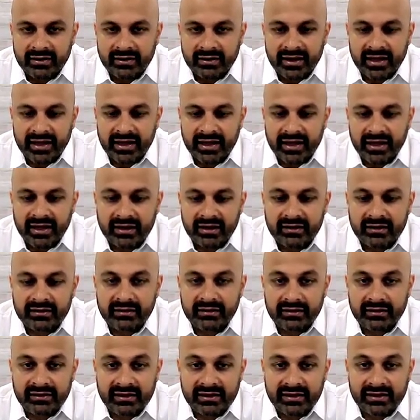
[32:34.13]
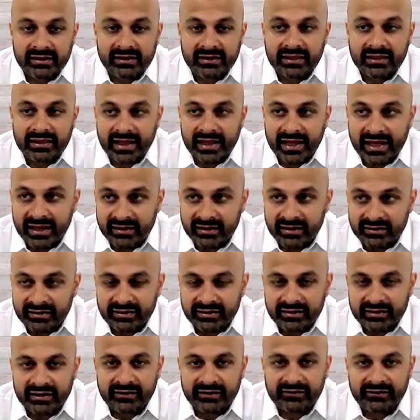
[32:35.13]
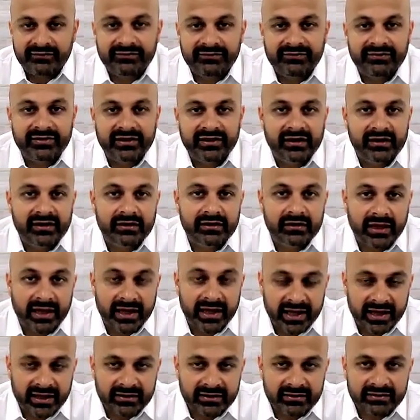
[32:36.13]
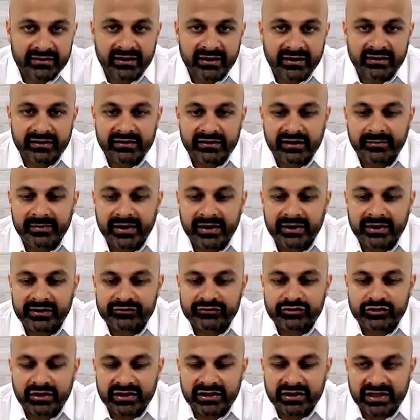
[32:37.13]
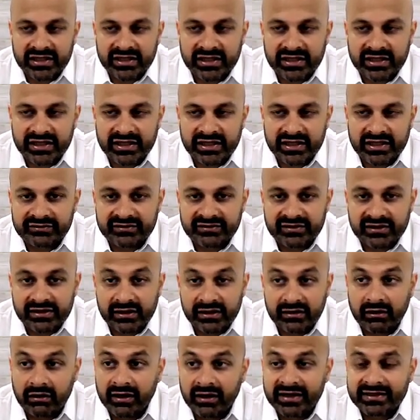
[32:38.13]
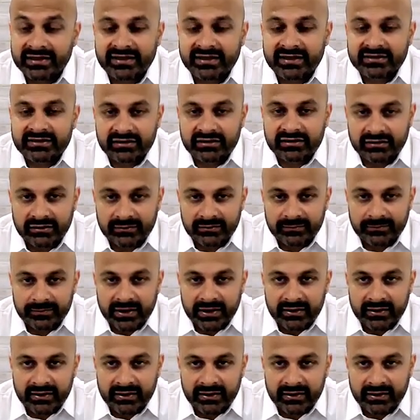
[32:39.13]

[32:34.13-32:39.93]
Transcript: and the length of the gland and the amount of truncation that we're seeing are identical.